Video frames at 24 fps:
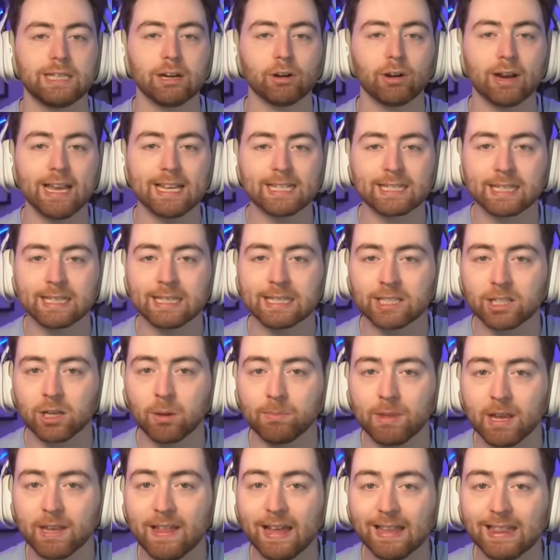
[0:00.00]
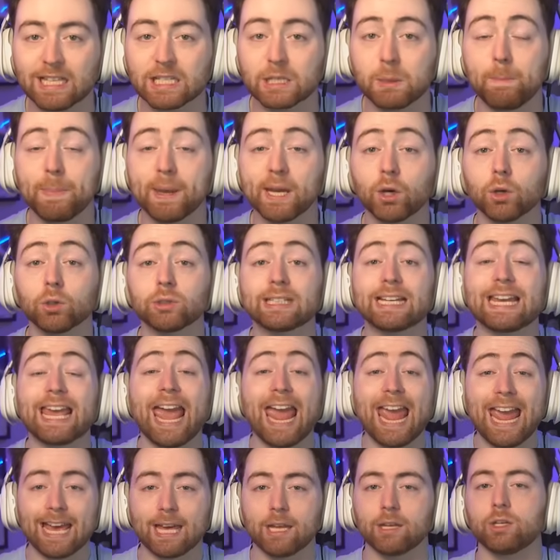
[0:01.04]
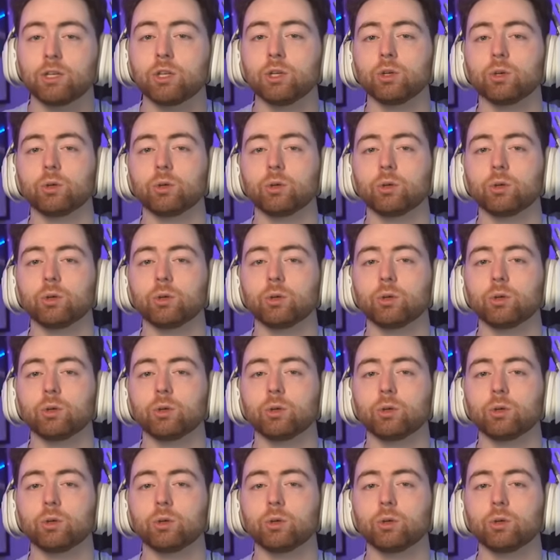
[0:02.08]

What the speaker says: isn't something that this build can't do.